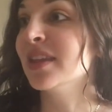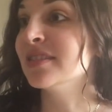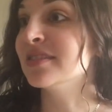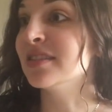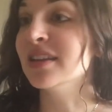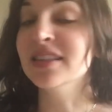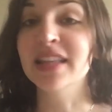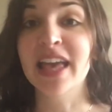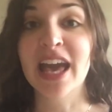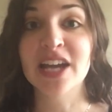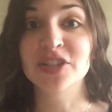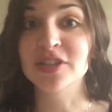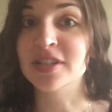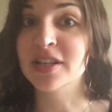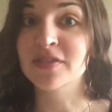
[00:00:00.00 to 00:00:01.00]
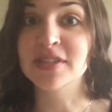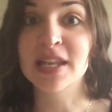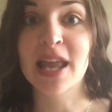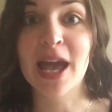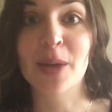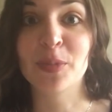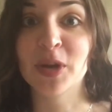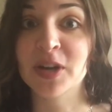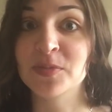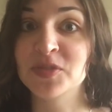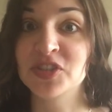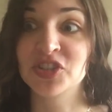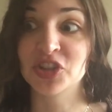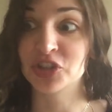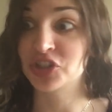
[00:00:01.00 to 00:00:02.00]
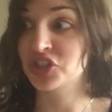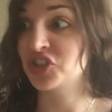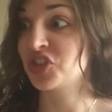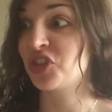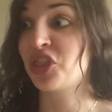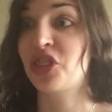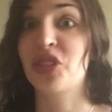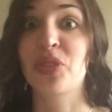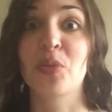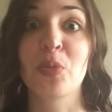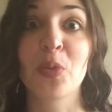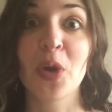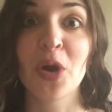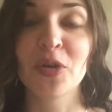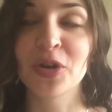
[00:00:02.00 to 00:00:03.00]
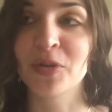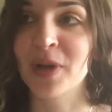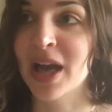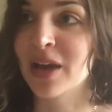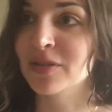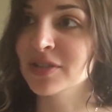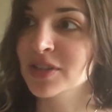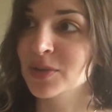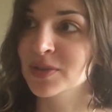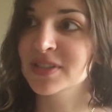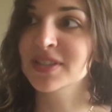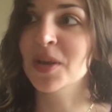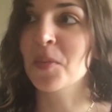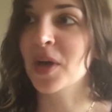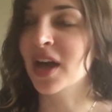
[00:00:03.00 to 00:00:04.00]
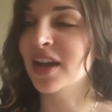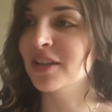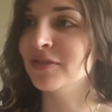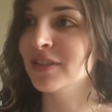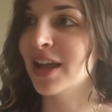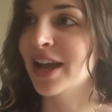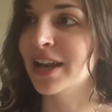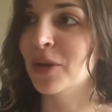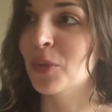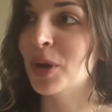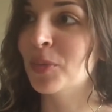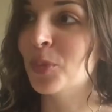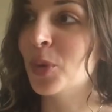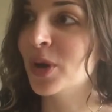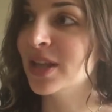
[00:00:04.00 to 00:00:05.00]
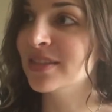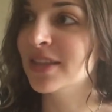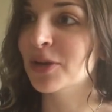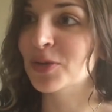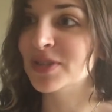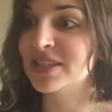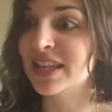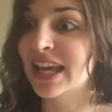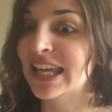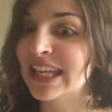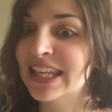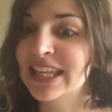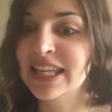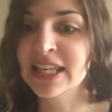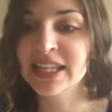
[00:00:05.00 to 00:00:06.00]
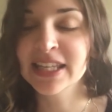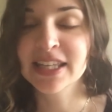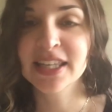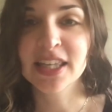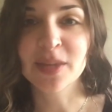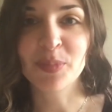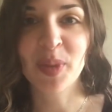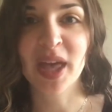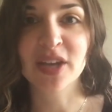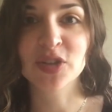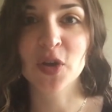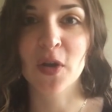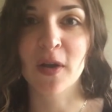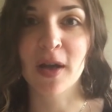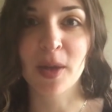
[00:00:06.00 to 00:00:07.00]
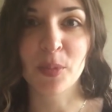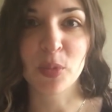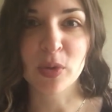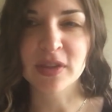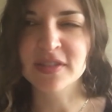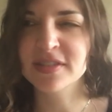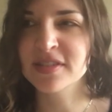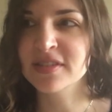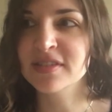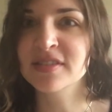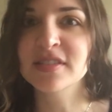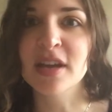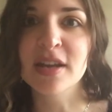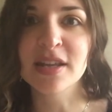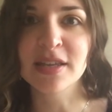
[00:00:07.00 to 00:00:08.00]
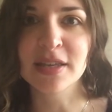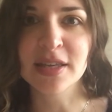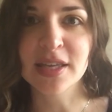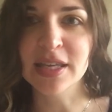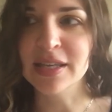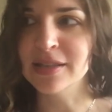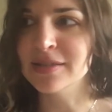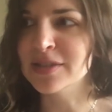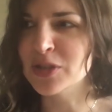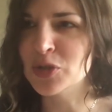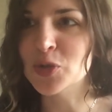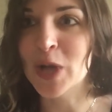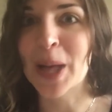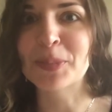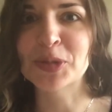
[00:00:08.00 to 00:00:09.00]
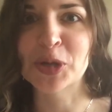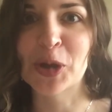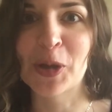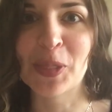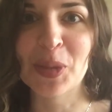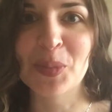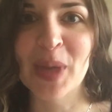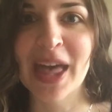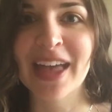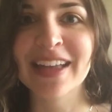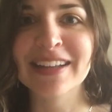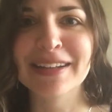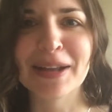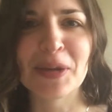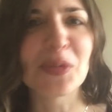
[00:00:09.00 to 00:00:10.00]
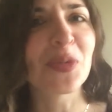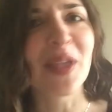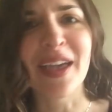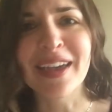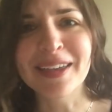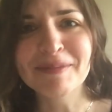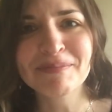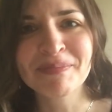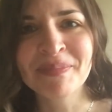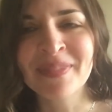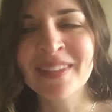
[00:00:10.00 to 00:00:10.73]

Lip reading: suddenly adjectives and adverbs are just thrown around. There was some kind of line at one point that was like, he picked her up with stunning ease and dropped her on the bed. And I was like,